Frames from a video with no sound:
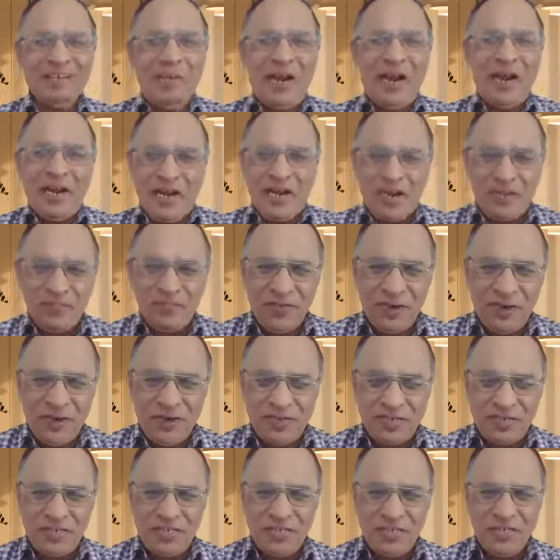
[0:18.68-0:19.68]
My dear
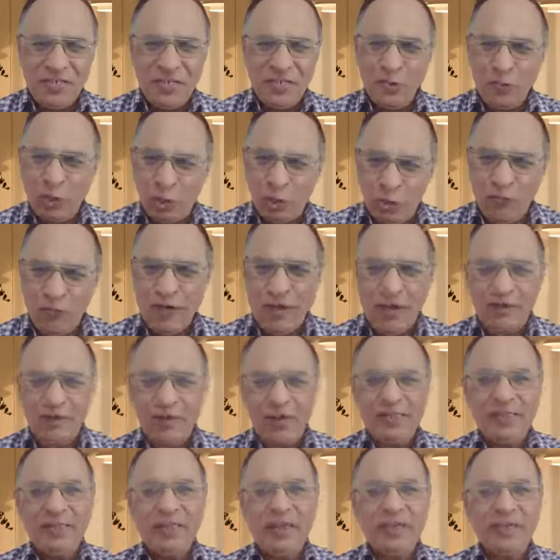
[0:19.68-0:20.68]
friends, you know very
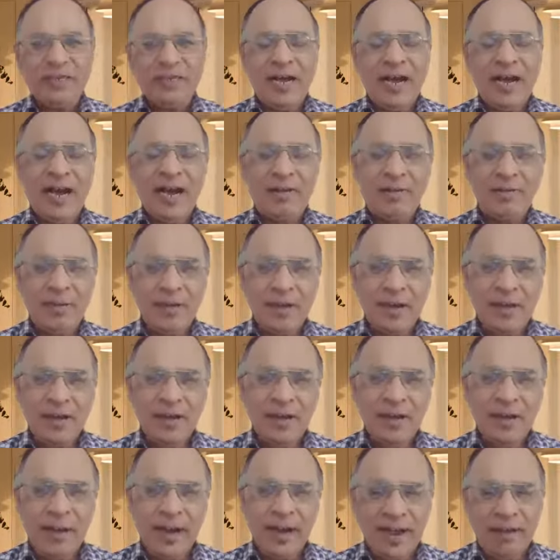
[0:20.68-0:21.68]
well that I am
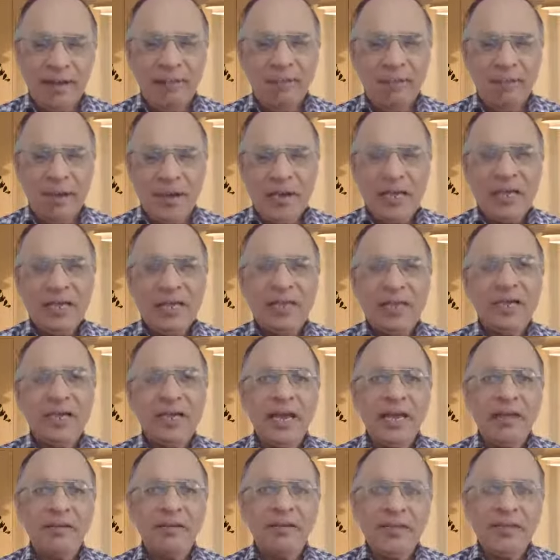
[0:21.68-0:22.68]
MD
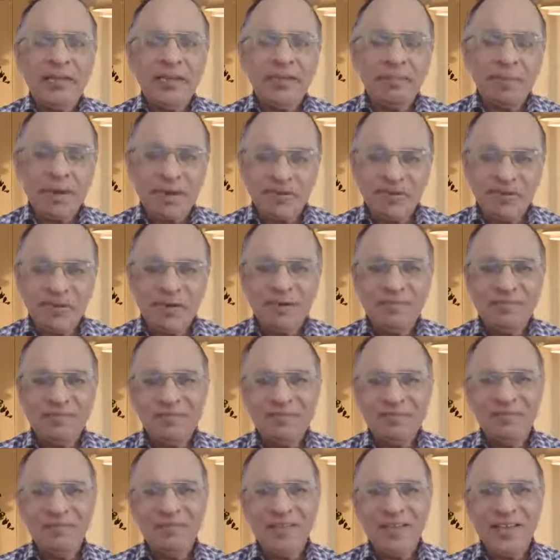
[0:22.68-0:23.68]
in Ayurvedic medicine
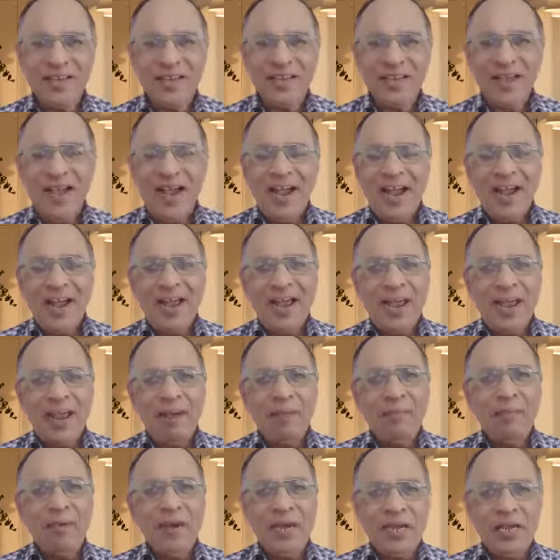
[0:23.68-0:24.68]
and
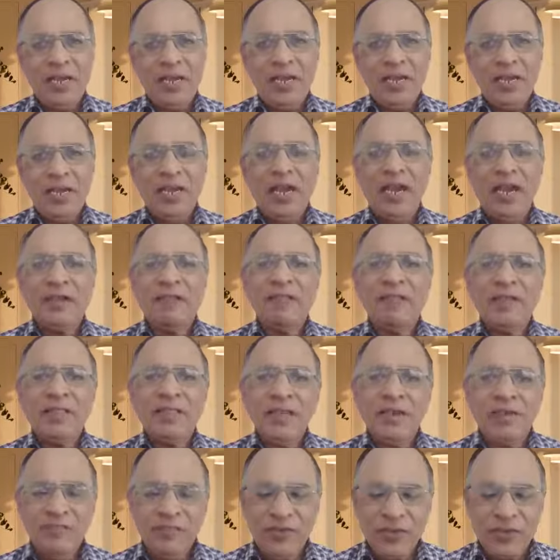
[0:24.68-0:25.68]
MD in
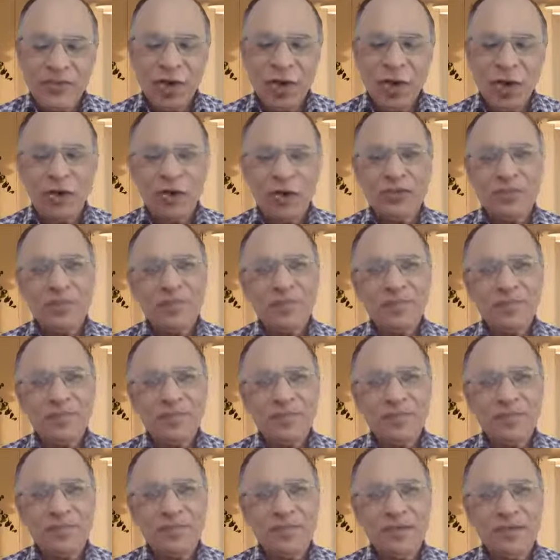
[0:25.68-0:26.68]
Ayurvedic physiology.
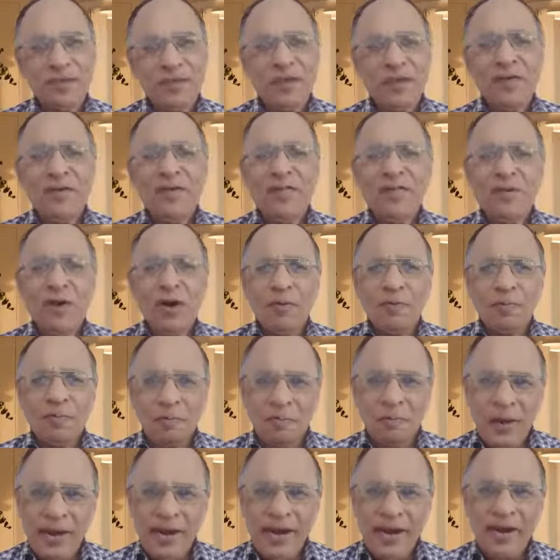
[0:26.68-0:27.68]

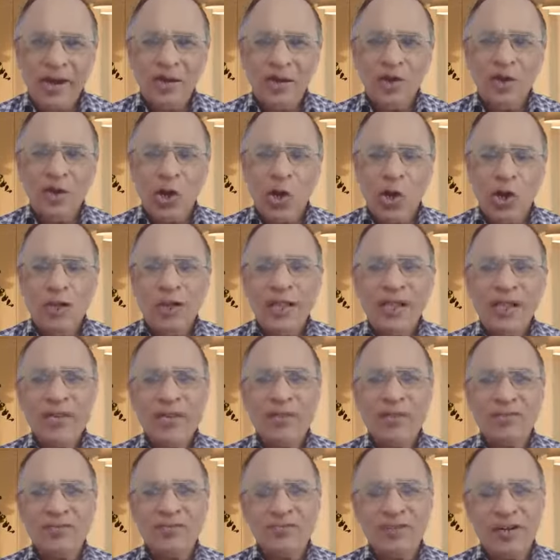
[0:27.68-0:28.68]
For paid
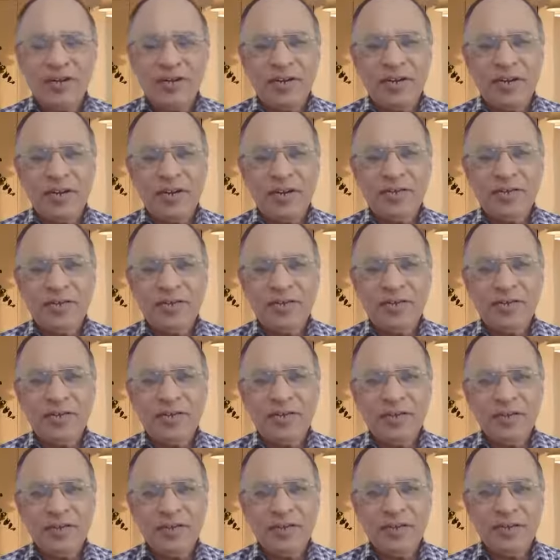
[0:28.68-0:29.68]
online
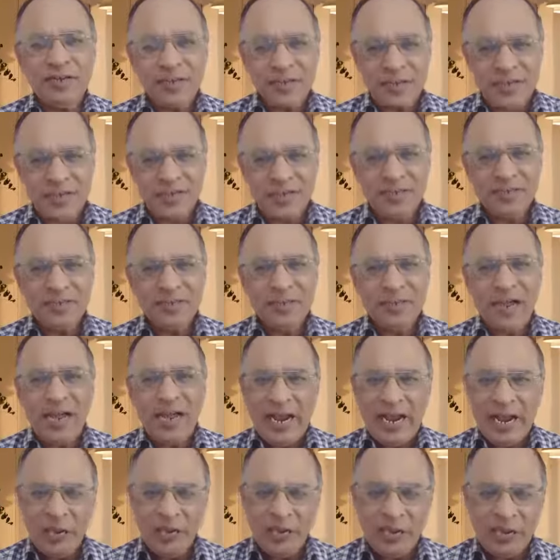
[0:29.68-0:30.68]
consultation, yes,
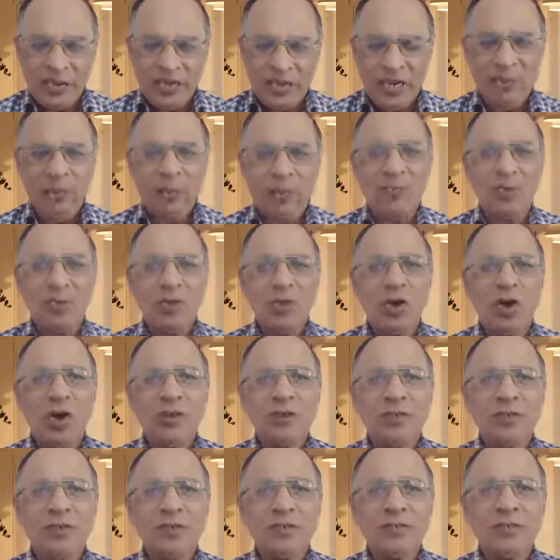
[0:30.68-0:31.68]
I have the team of the
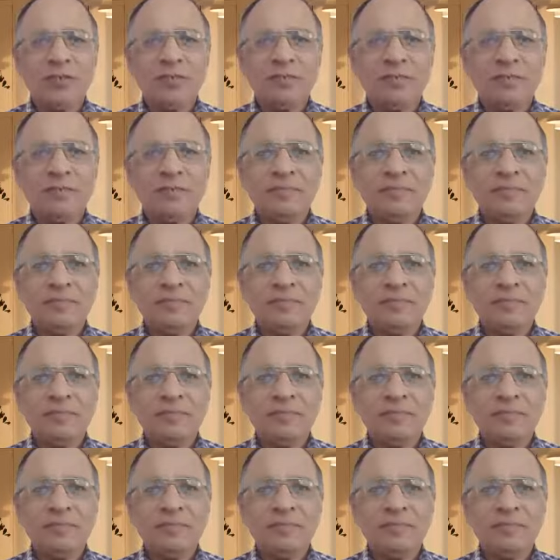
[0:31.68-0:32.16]
doctors.